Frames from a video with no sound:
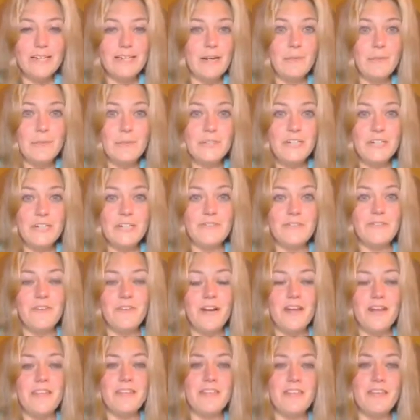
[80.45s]
and I wish I could
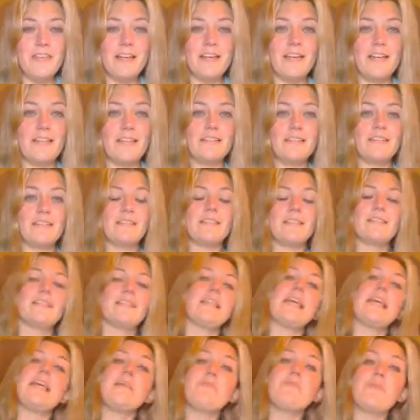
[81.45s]
find that
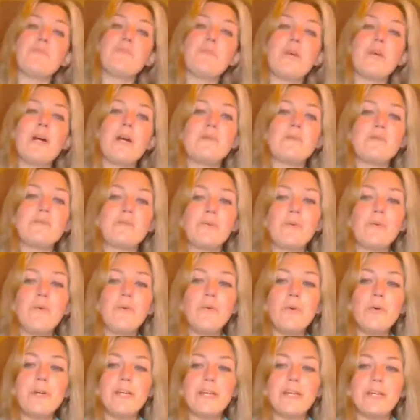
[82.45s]
tape of where I was
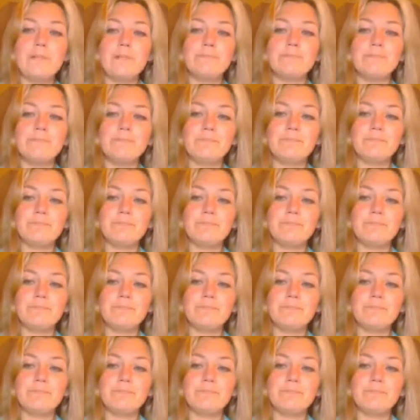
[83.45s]
recording him.